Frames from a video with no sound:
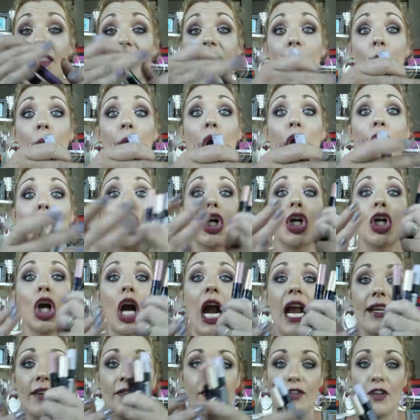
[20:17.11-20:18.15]
They work
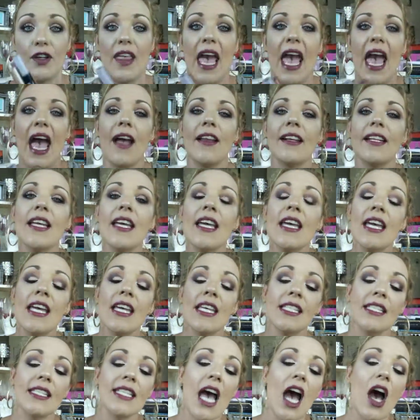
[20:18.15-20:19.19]
great for that.
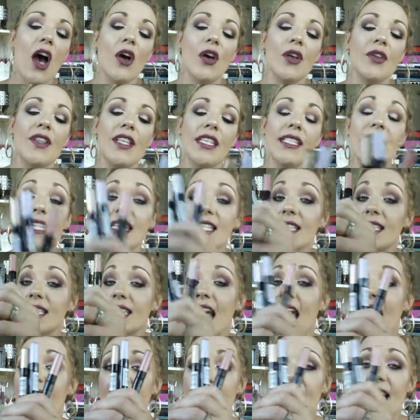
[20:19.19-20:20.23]
So this is
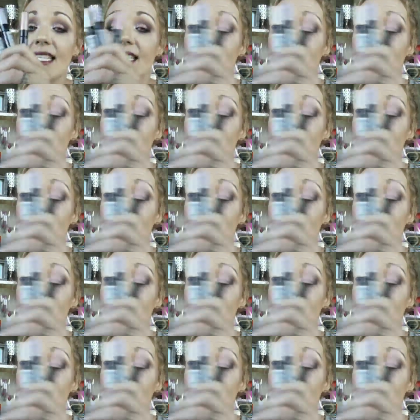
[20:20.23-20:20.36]
a